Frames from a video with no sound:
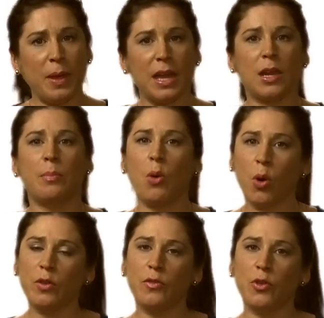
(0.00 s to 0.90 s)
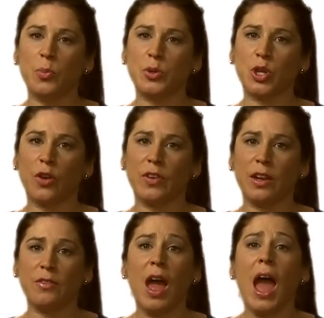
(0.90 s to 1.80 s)
being an important food
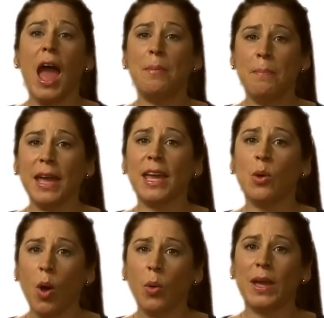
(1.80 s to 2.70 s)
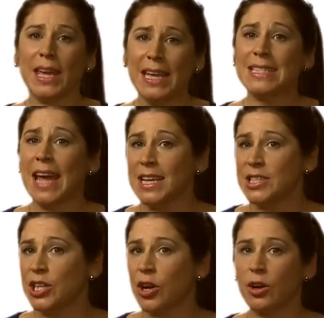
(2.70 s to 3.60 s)
preservative and making what we eat
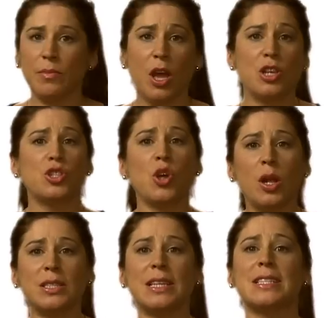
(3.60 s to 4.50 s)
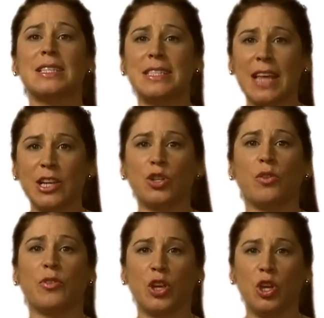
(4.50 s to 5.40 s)
tastier, salt is essential
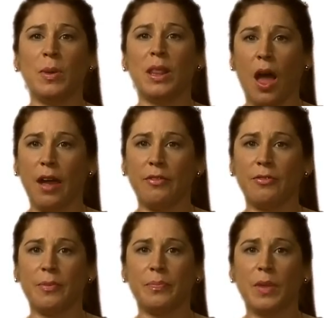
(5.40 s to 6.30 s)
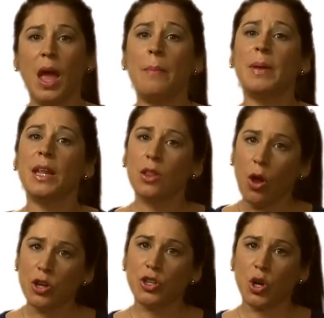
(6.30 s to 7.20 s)
for human life. But in
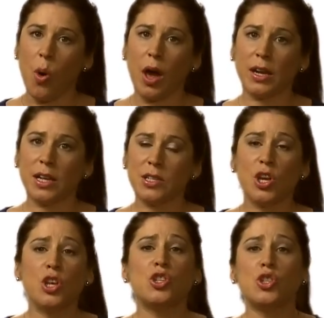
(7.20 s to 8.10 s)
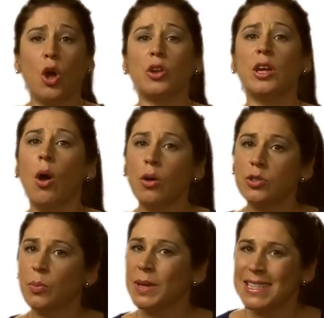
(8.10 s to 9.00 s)
larger quantities, salt can
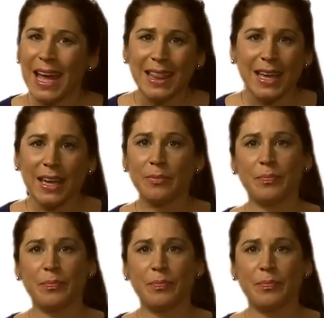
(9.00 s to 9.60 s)
also be deadly.